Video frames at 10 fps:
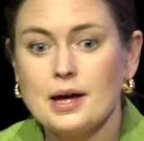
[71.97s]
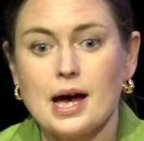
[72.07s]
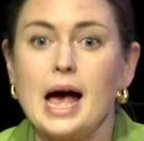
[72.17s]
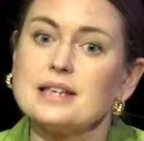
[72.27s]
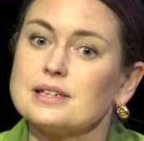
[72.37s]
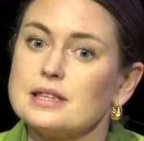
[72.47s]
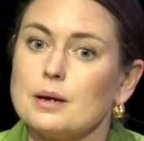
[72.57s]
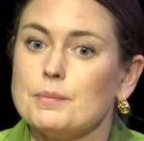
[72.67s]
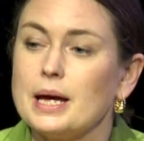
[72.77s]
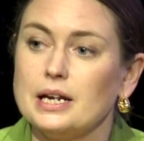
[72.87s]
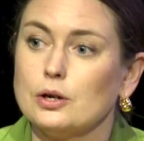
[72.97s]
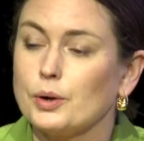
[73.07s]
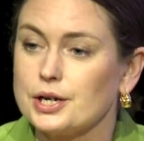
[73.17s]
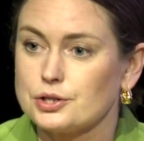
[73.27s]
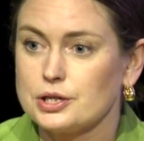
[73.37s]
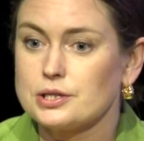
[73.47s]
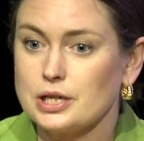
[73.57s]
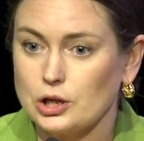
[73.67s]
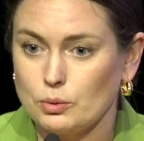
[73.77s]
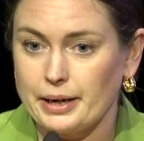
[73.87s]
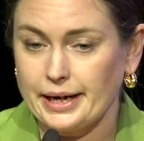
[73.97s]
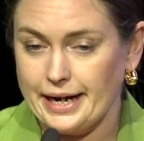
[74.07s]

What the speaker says: asking them any questions that you might